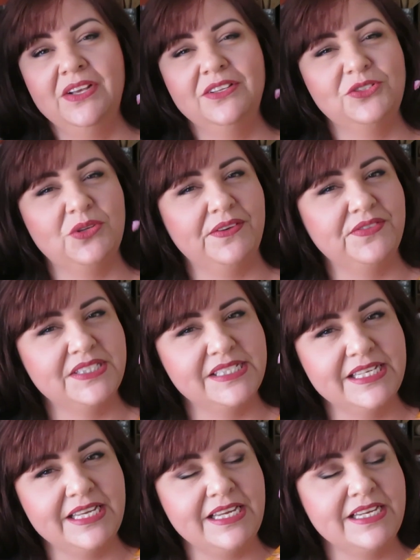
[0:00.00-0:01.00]
So I've
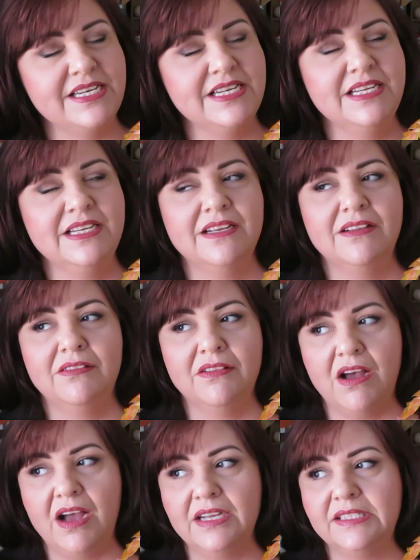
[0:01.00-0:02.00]
seen
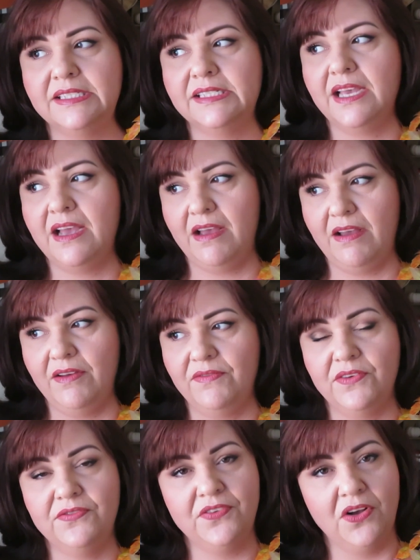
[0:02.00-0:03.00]
lots
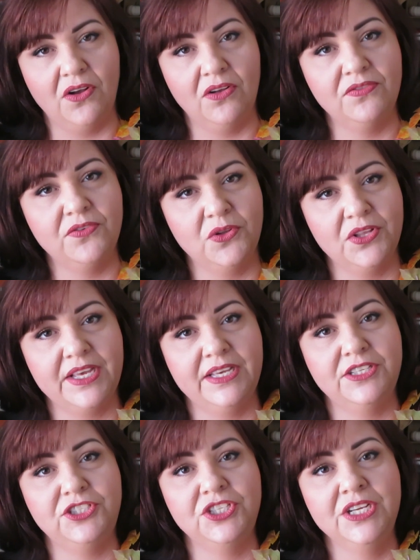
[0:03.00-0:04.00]
of fall
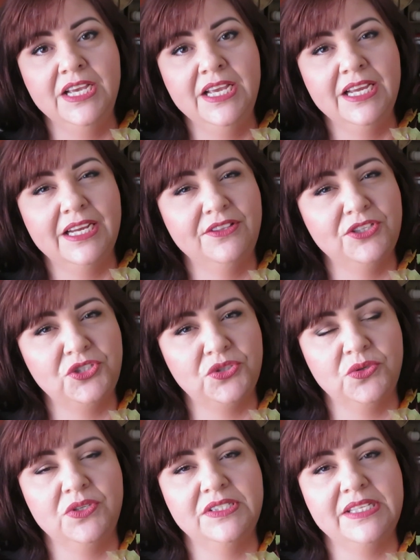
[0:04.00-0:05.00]
foliage in the
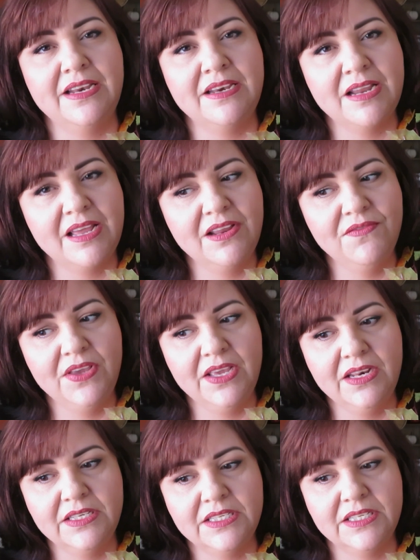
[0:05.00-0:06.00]
stores and none of
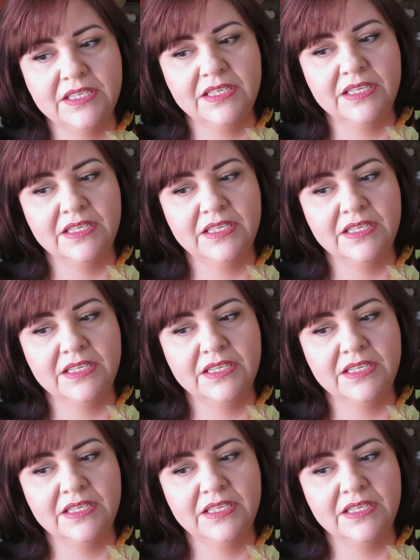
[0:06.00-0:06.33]
it